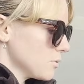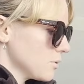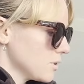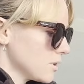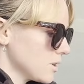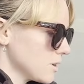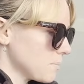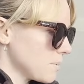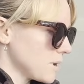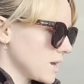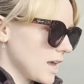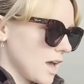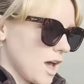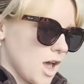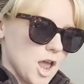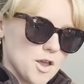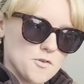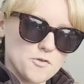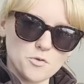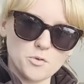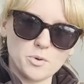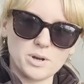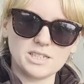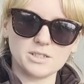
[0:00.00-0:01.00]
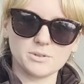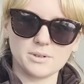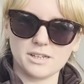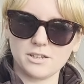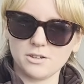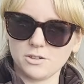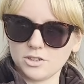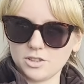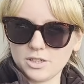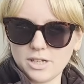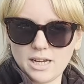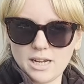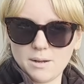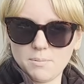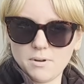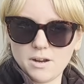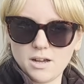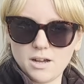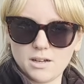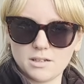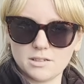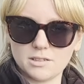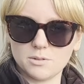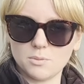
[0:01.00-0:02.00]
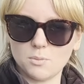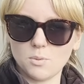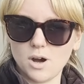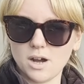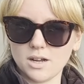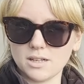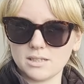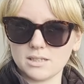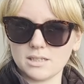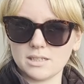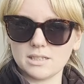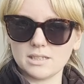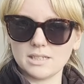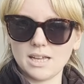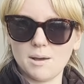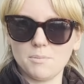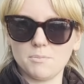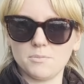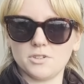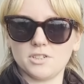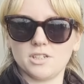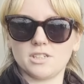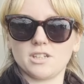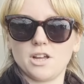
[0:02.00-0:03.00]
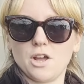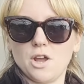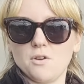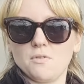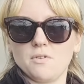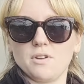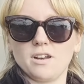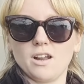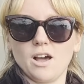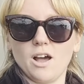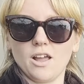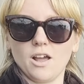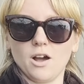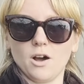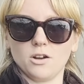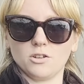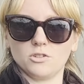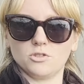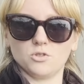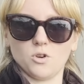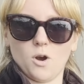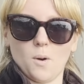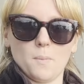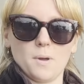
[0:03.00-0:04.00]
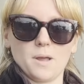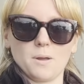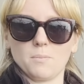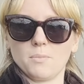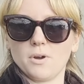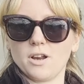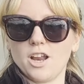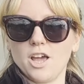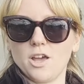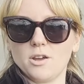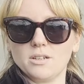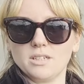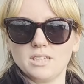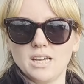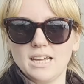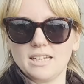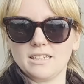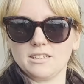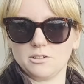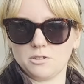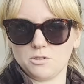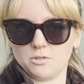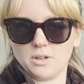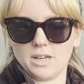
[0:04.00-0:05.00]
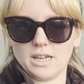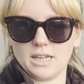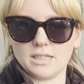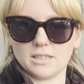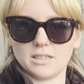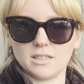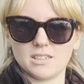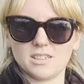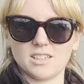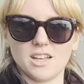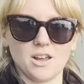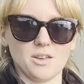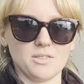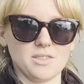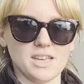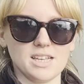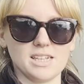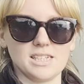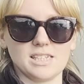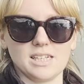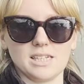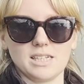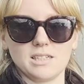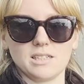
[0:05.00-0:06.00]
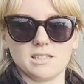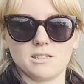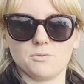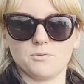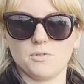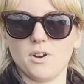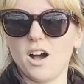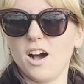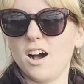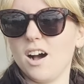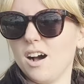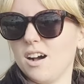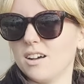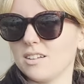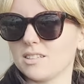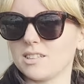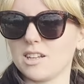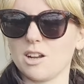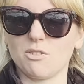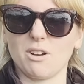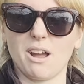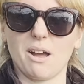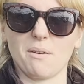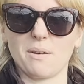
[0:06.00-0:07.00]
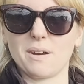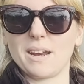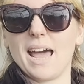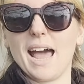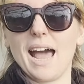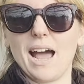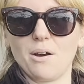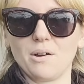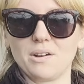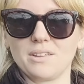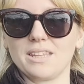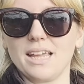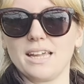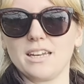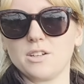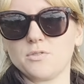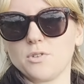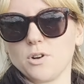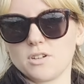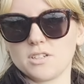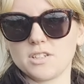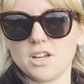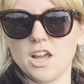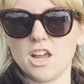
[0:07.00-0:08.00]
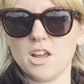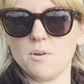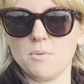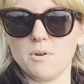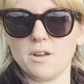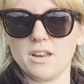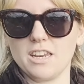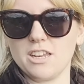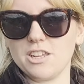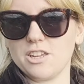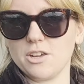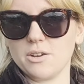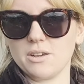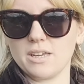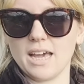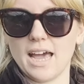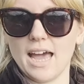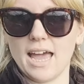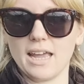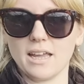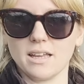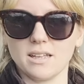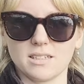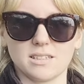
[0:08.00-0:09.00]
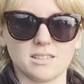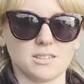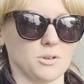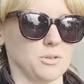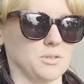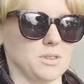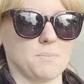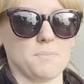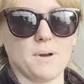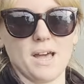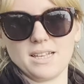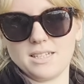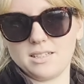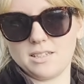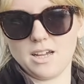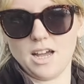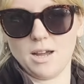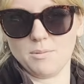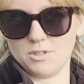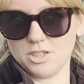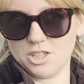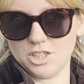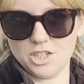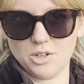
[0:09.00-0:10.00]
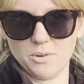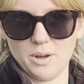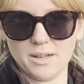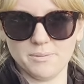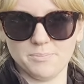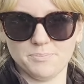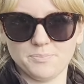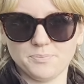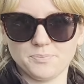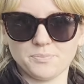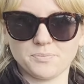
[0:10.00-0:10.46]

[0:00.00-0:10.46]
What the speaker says: want to be overwintering your chili plants once temperatures overnight are dropping below 10 degrees. So this is for us around now at the end of October in the UK. It's sort of the best time to do it.